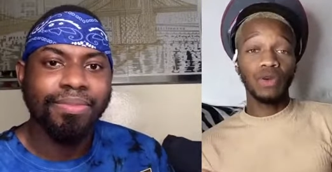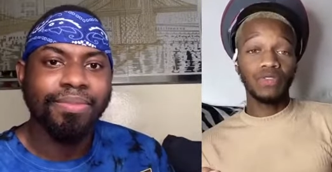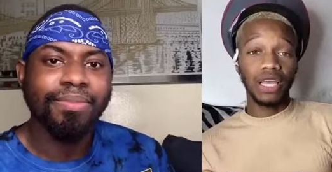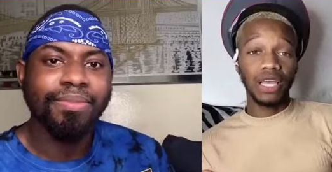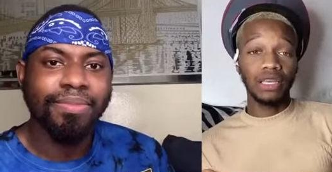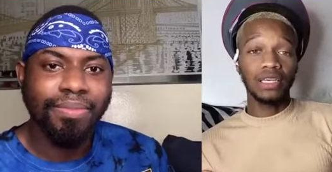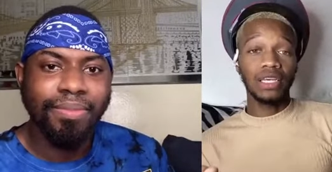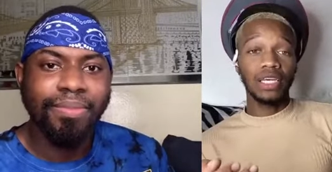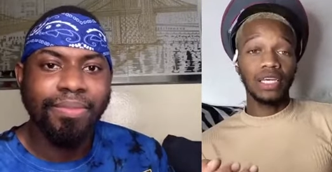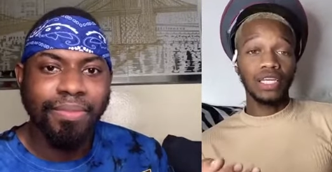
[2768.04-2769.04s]
Speaker 1: with that.
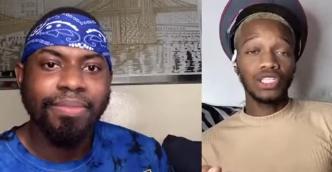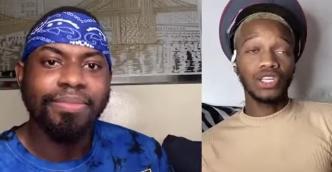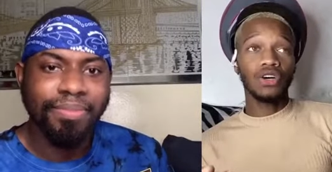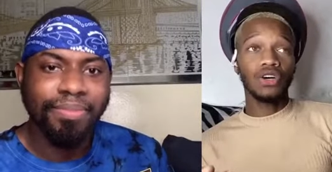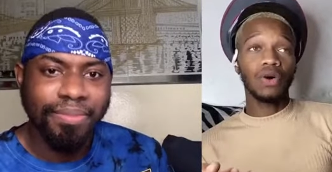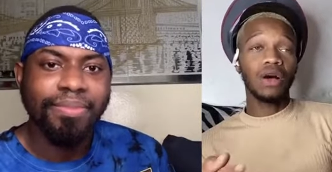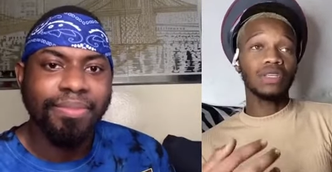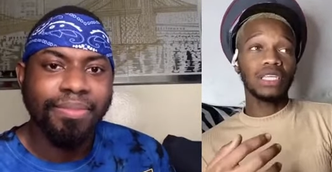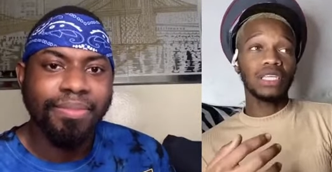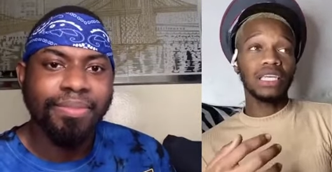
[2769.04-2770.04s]
So I
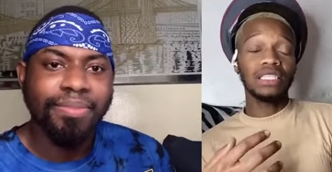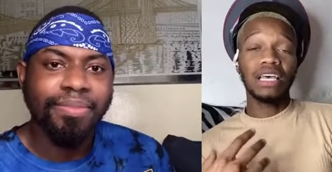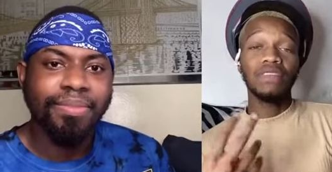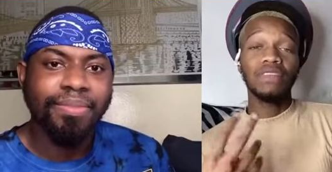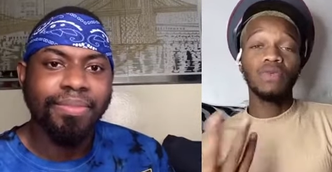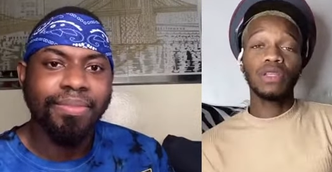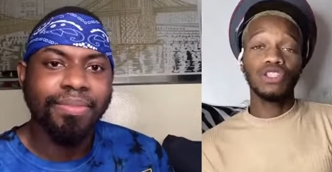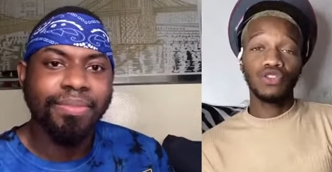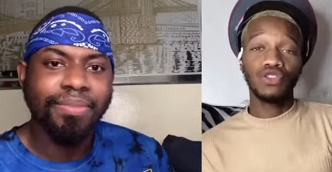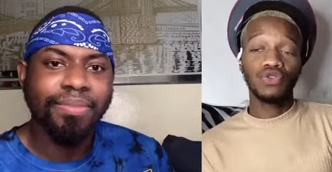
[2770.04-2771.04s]
would say he's definitely
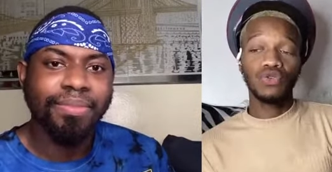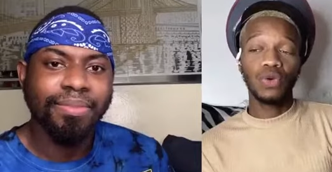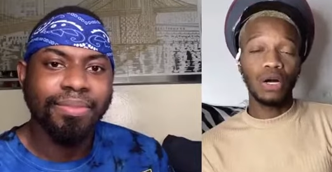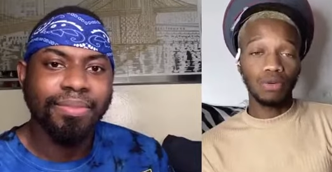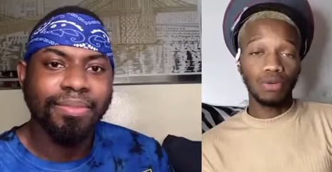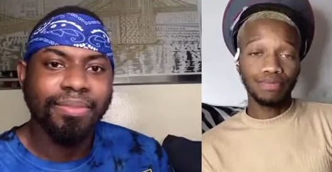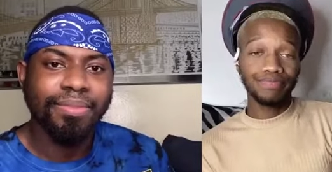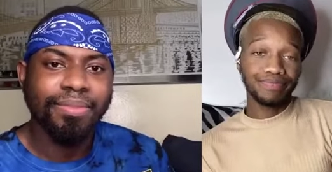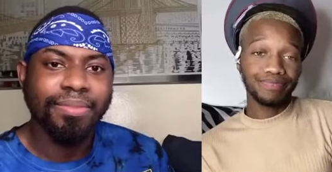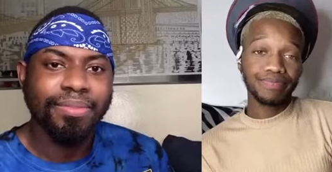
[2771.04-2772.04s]
willing to help.
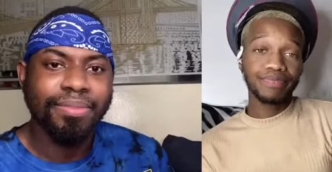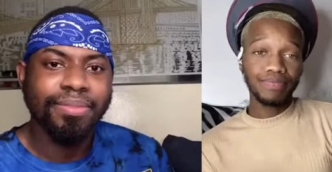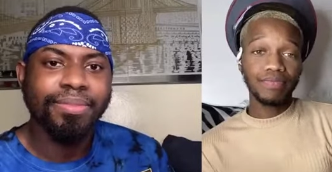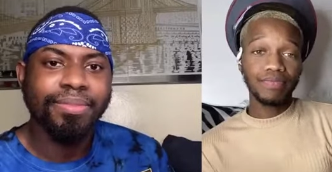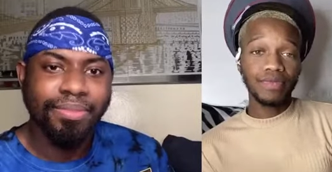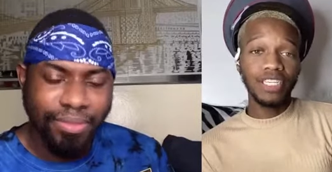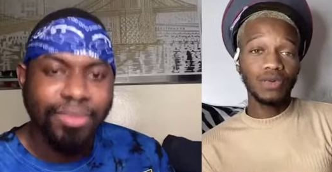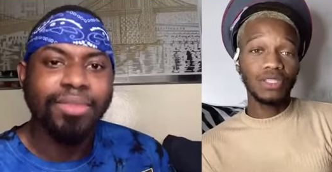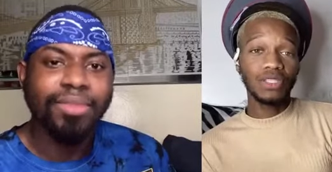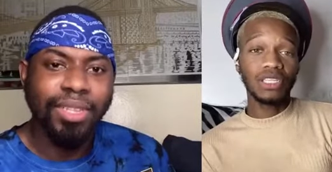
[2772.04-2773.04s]

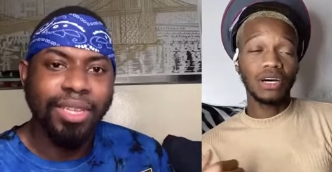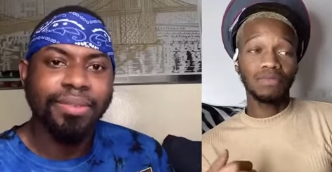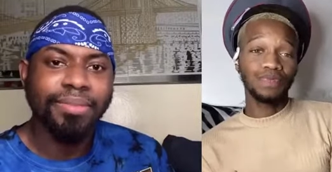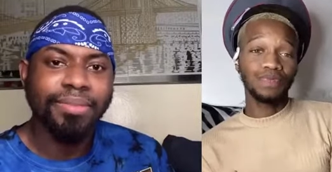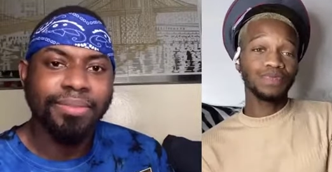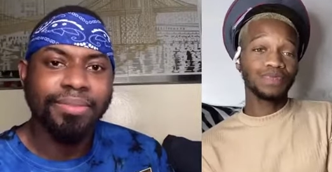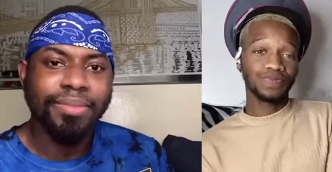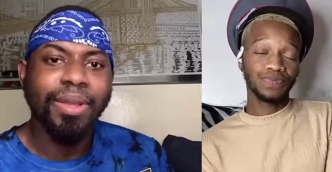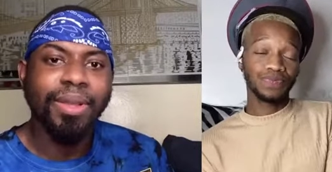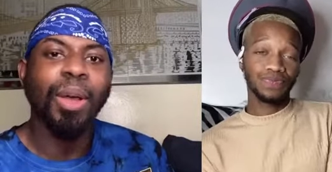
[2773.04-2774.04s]
He's willing to help.
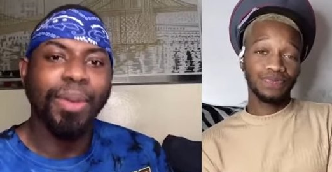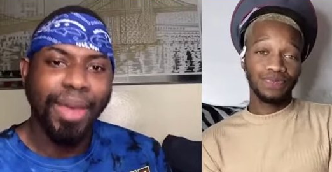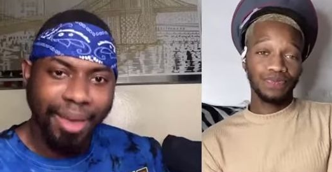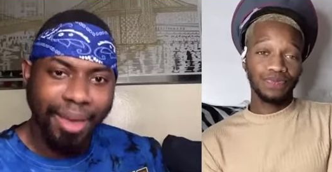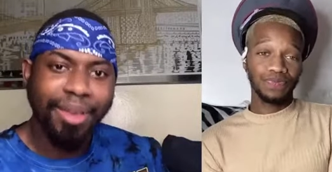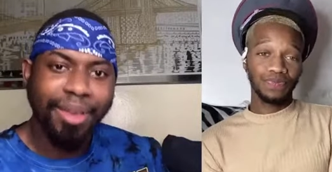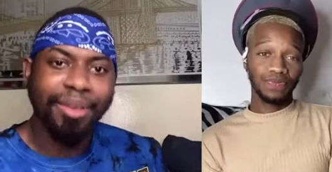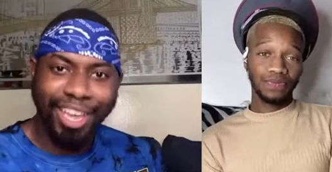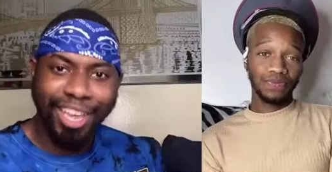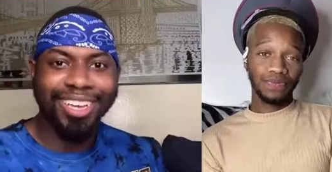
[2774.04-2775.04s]
Speaker 2: Okay,
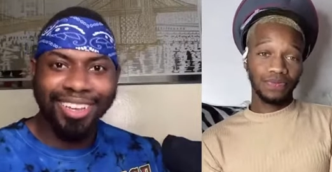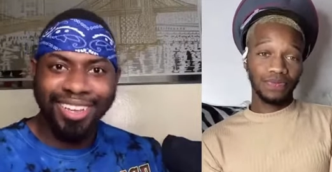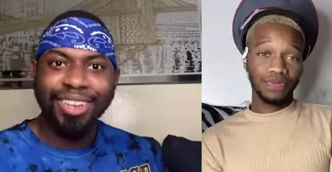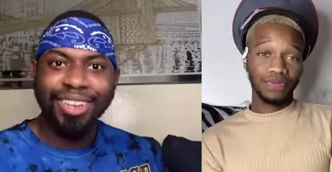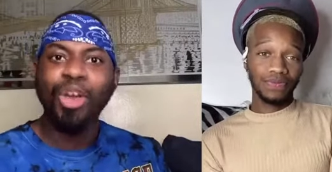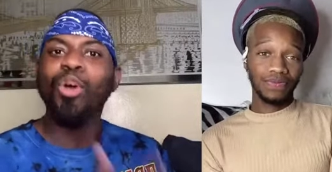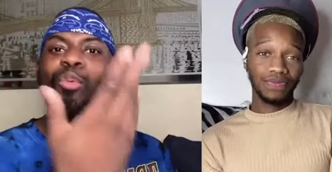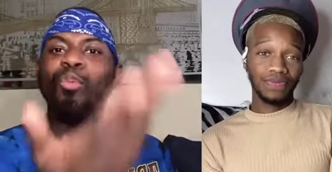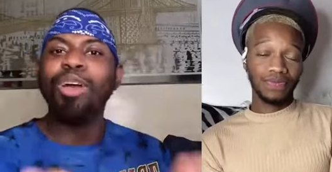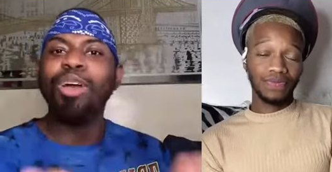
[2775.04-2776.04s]
okay, good.
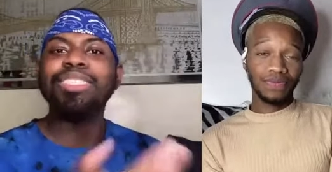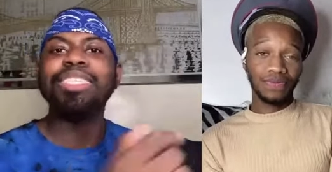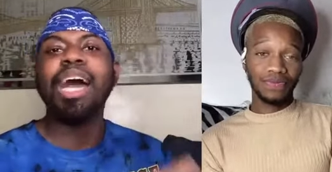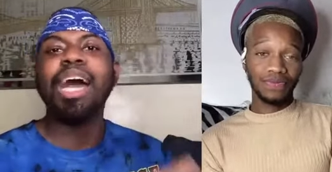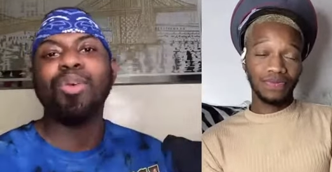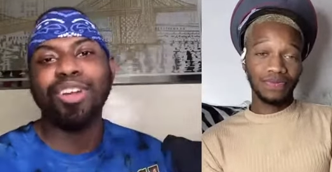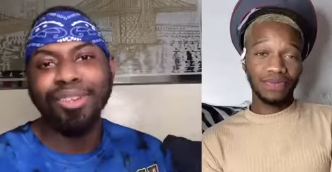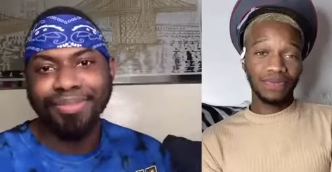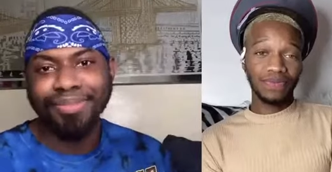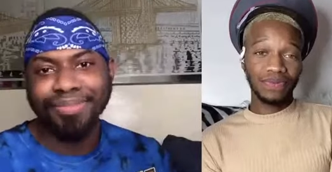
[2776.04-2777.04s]
One
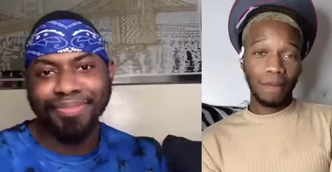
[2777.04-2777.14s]
sour.